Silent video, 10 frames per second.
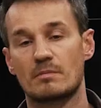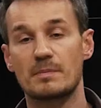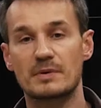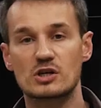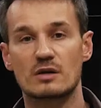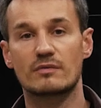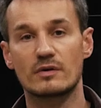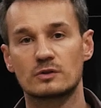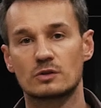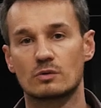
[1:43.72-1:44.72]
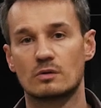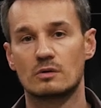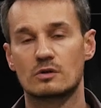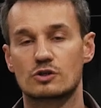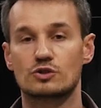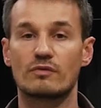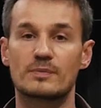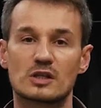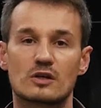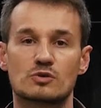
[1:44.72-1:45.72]
come to the conclusion that
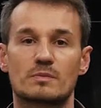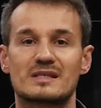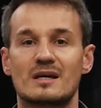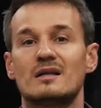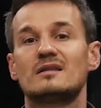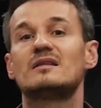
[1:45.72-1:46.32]
there should be not